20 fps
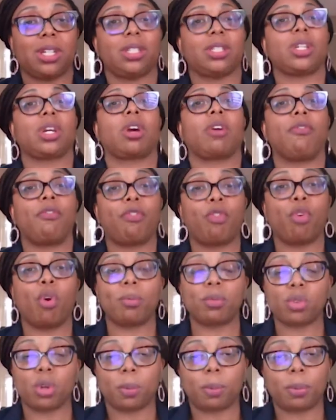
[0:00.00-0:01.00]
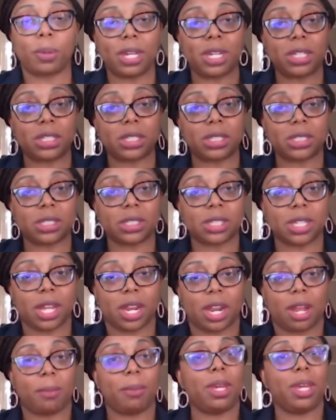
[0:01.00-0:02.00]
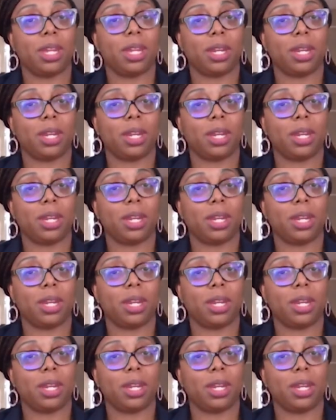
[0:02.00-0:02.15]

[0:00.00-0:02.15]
to conform to a place that I'm